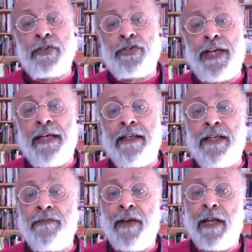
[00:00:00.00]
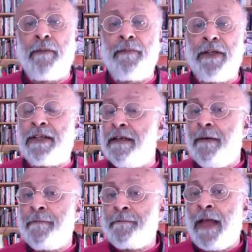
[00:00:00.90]
trade and development.
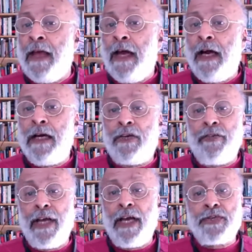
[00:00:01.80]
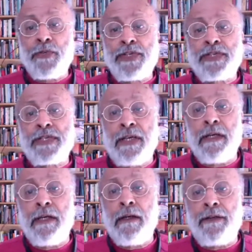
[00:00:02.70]
Riaz was
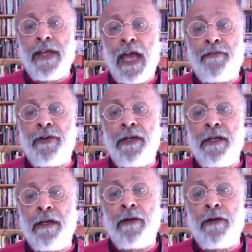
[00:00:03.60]
the Africa